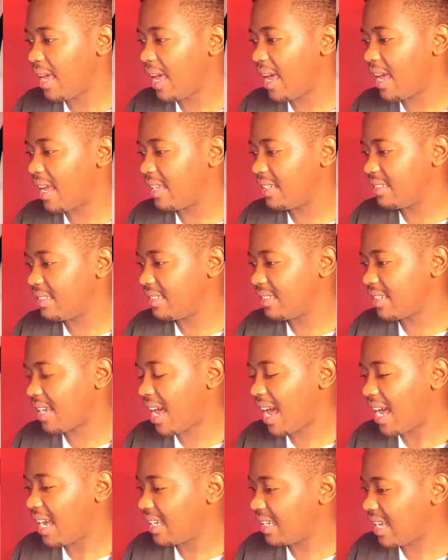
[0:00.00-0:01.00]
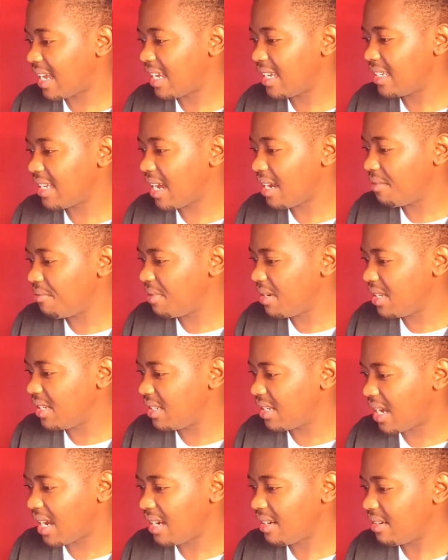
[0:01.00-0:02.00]
and
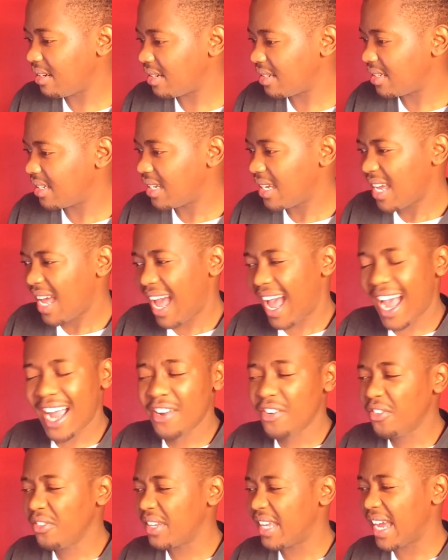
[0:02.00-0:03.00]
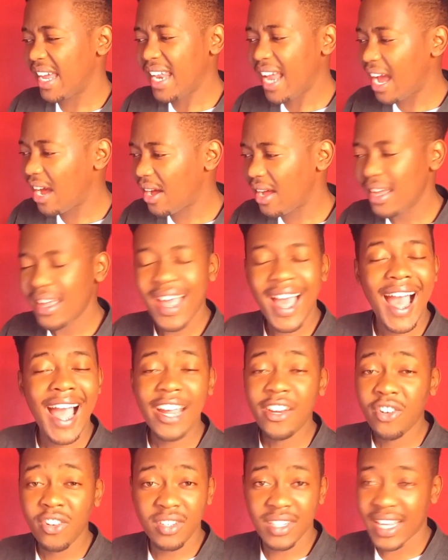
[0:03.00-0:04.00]
I don't get how,
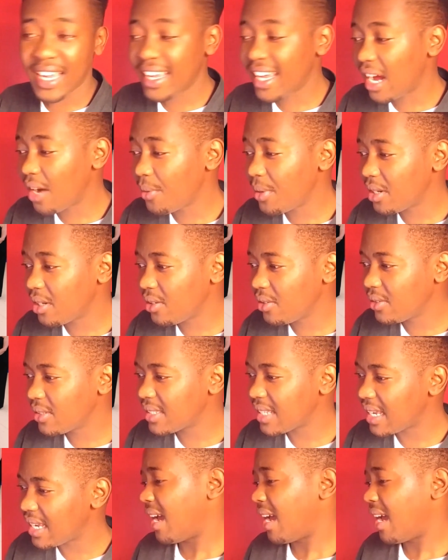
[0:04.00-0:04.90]
I don't like how it looks.